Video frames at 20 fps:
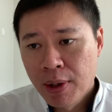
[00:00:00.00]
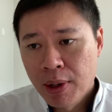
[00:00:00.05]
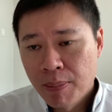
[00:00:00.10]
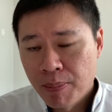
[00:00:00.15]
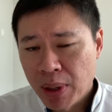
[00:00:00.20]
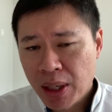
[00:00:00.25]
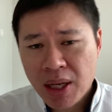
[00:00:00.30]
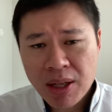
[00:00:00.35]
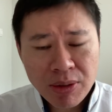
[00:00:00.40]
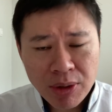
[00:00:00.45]

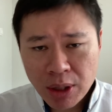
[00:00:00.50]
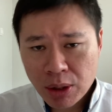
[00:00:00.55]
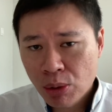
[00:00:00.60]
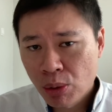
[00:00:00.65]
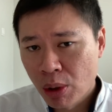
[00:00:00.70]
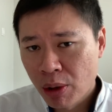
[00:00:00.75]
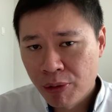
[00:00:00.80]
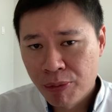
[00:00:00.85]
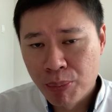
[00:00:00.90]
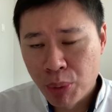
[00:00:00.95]
But again, take
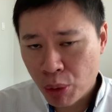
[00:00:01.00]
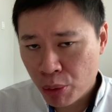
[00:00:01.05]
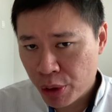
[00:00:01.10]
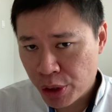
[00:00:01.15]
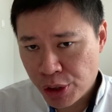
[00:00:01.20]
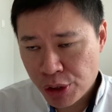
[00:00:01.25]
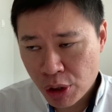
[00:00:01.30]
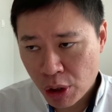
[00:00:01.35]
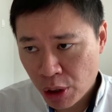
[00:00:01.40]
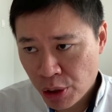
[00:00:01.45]
note of
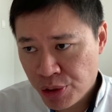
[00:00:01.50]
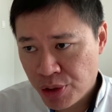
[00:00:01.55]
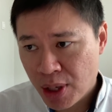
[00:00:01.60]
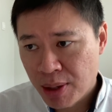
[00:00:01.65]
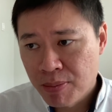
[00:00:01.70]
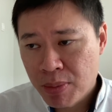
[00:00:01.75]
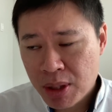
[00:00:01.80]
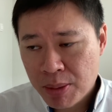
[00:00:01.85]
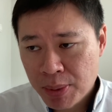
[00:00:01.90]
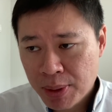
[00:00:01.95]
brokerage costs
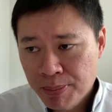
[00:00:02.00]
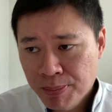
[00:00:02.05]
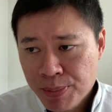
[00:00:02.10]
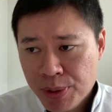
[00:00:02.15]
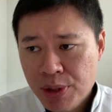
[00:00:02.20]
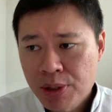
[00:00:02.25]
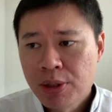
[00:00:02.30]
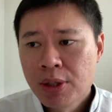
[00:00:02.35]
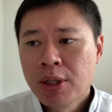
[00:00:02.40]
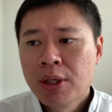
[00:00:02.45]
and
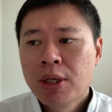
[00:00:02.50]
minimums.